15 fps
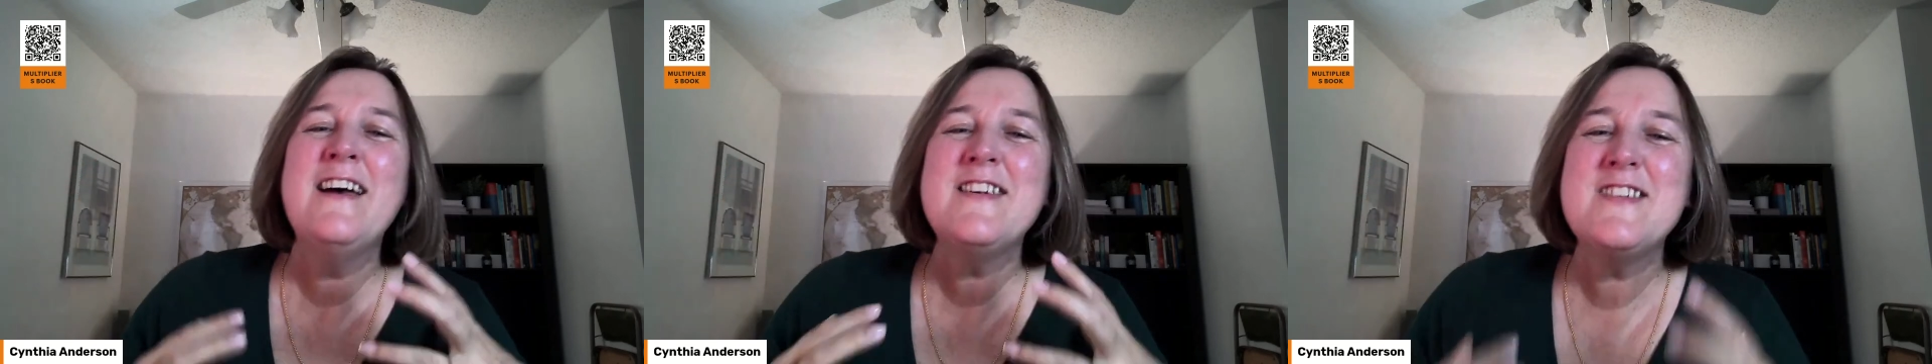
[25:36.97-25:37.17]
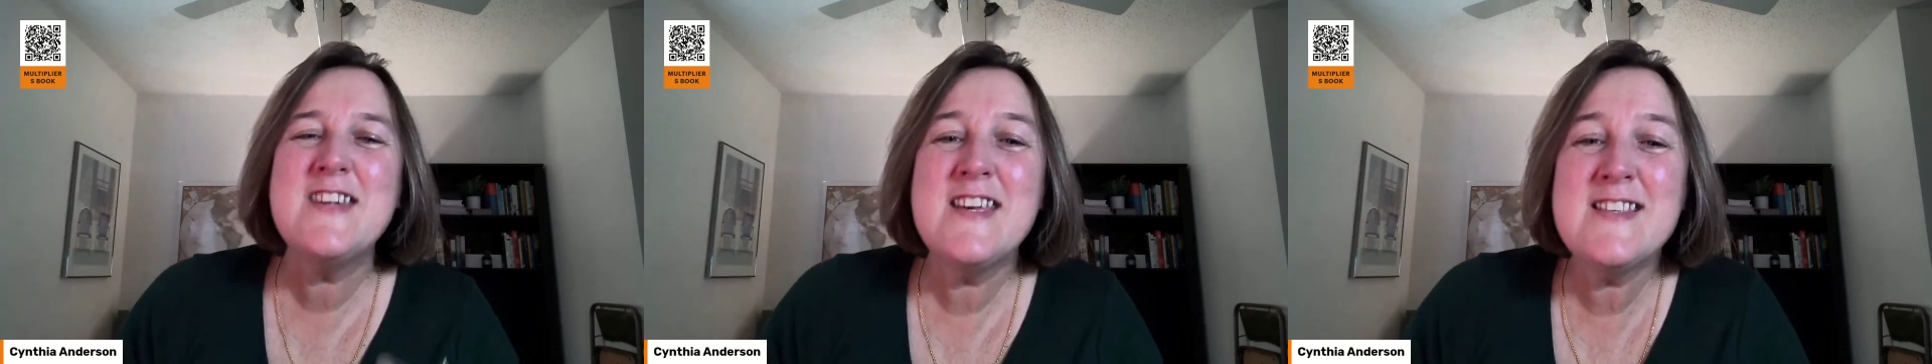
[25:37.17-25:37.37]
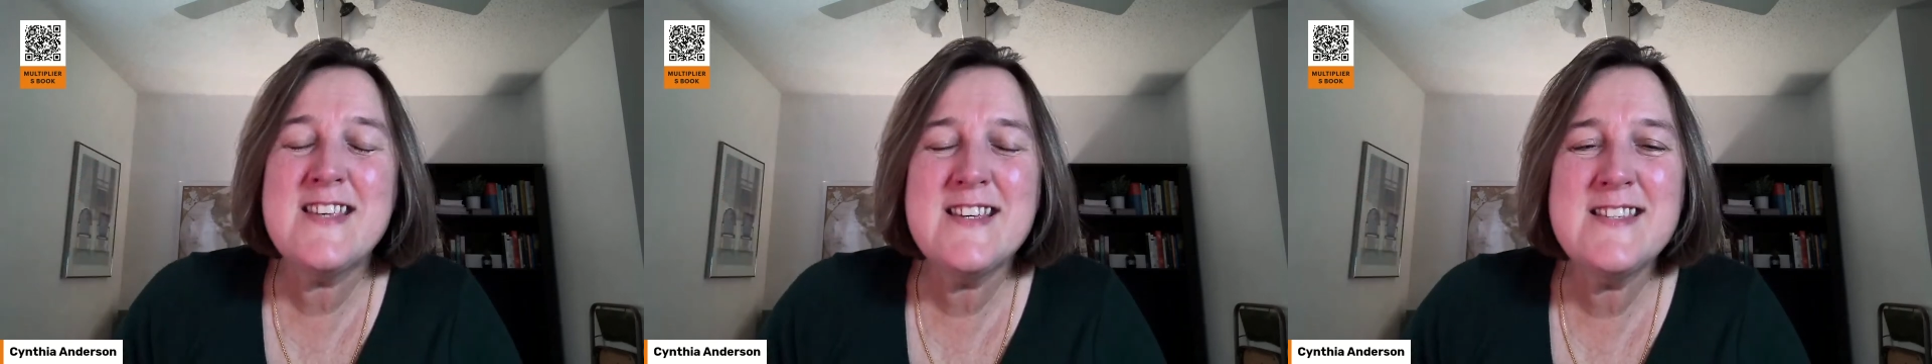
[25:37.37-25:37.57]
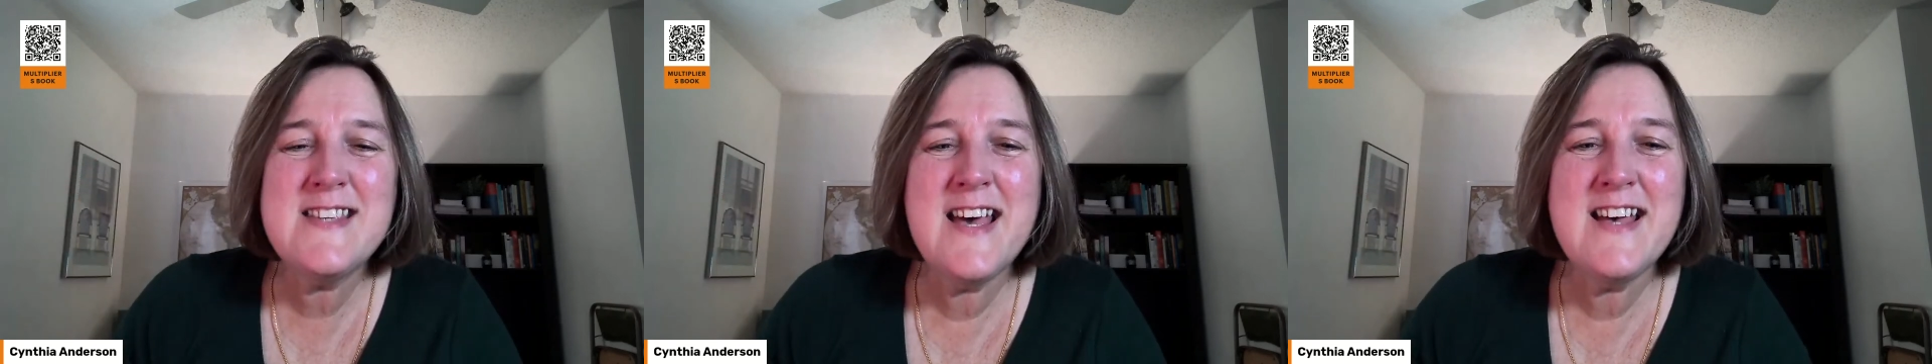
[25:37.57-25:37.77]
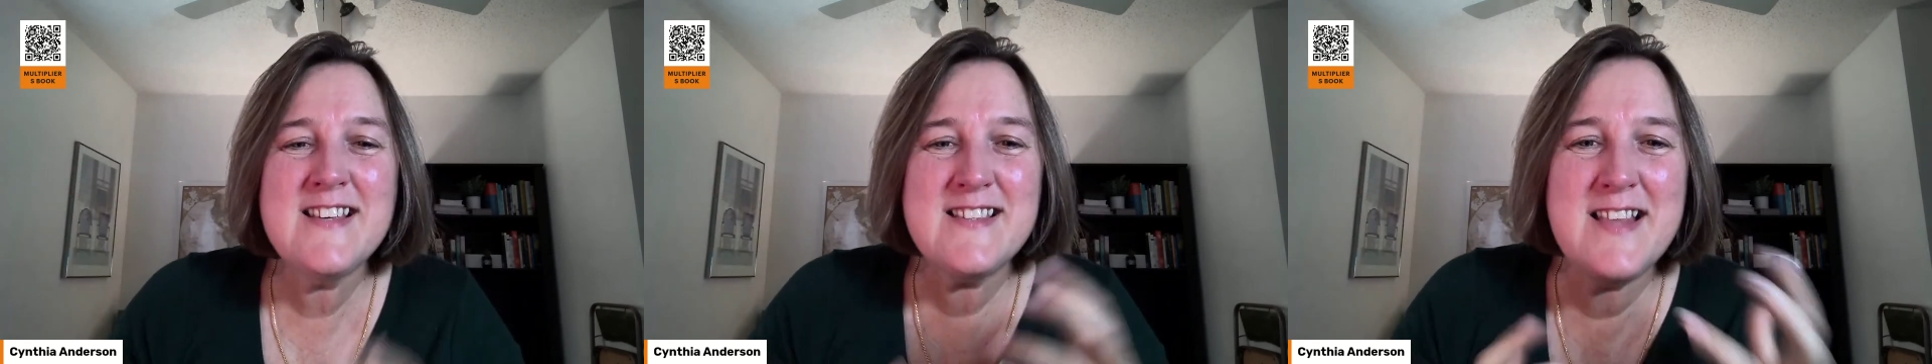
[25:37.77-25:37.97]
Jesus
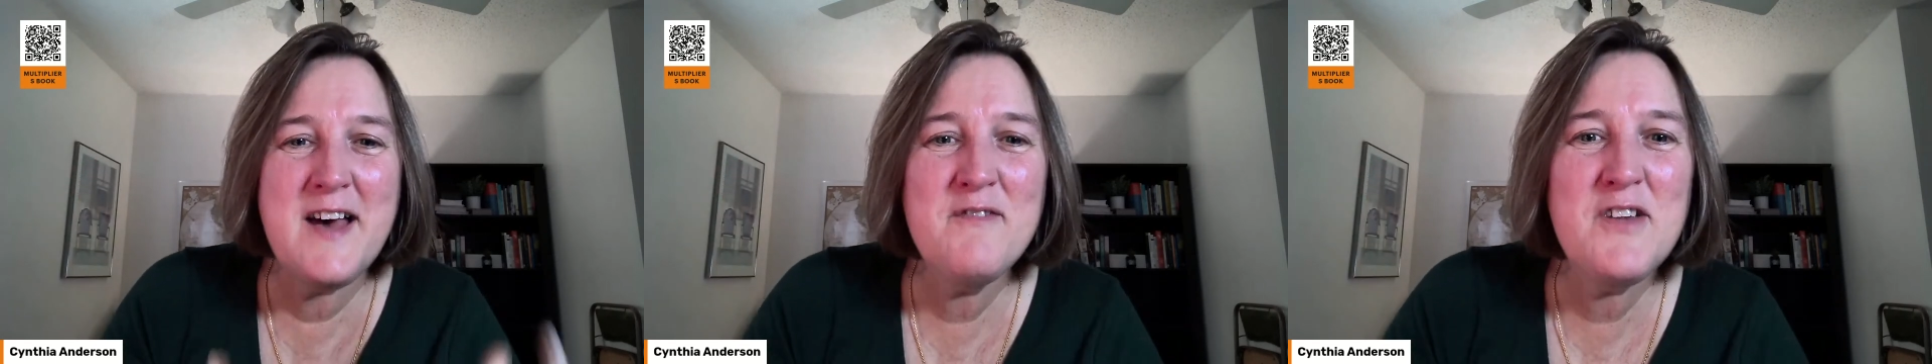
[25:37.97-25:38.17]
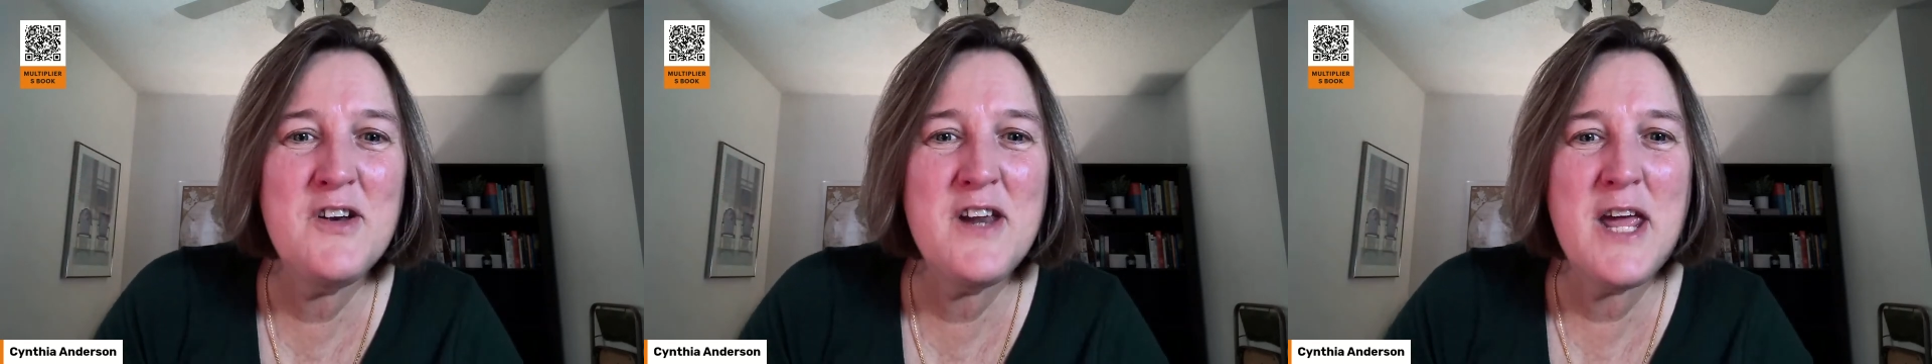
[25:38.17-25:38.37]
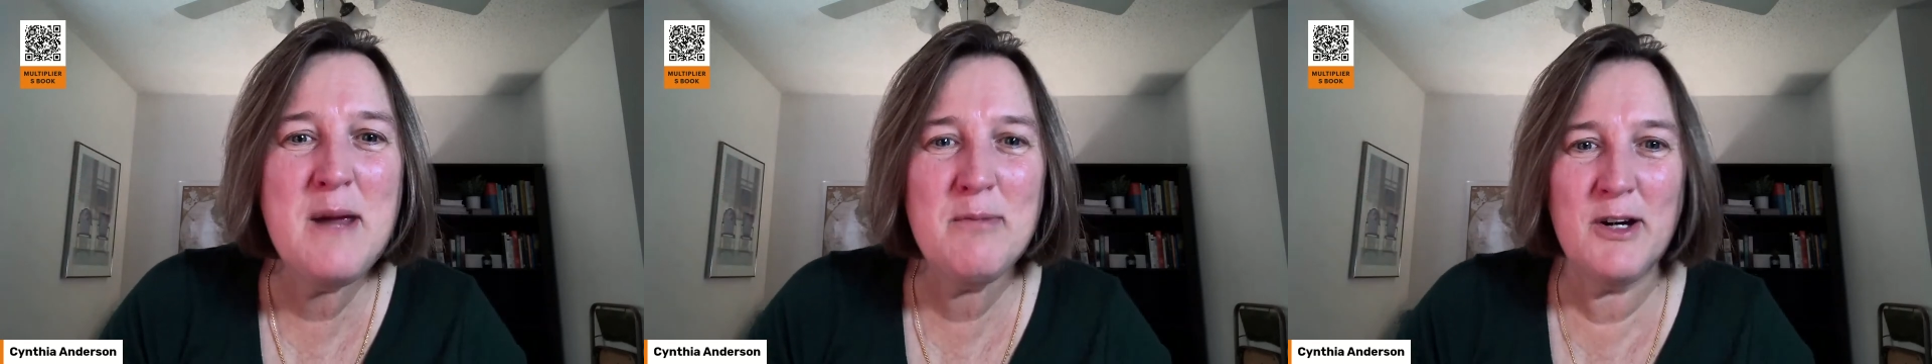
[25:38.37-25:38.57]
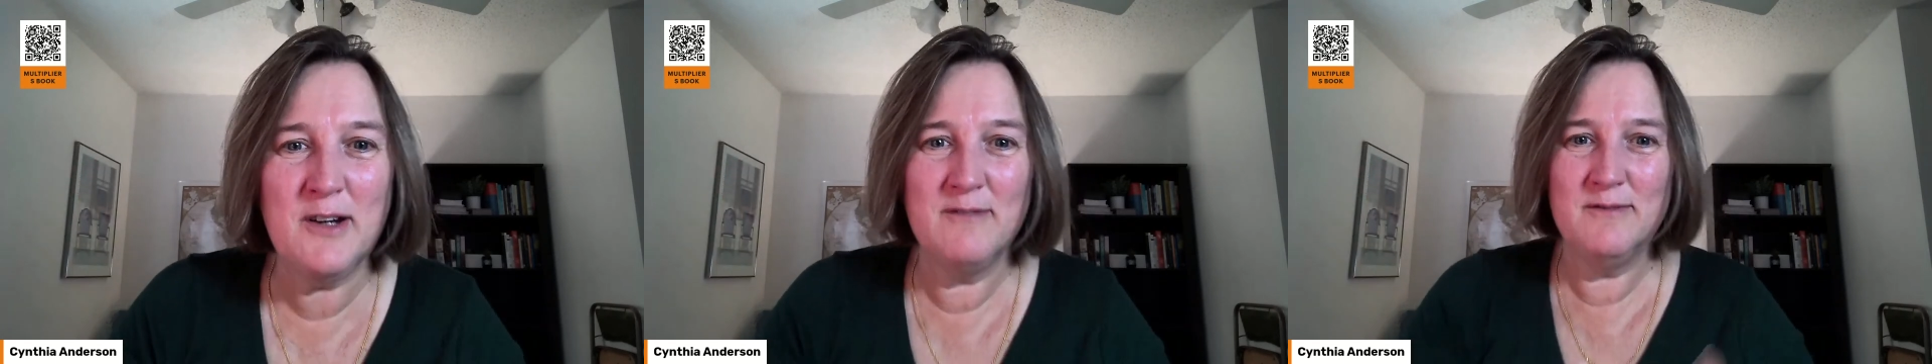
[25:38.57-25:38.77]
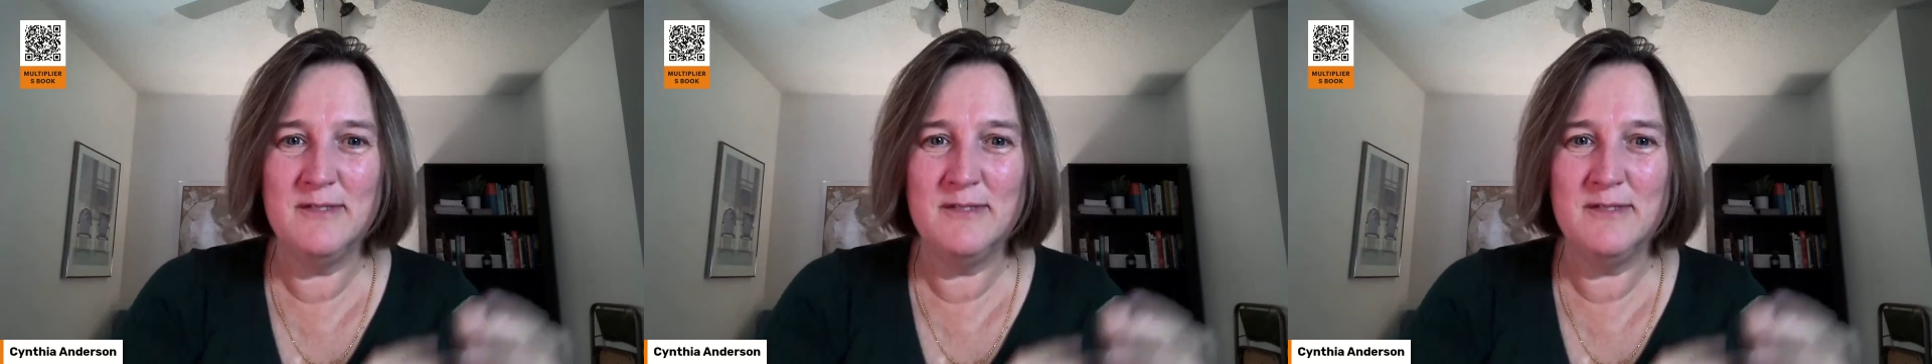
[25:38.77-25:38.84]
says, love your neighbor.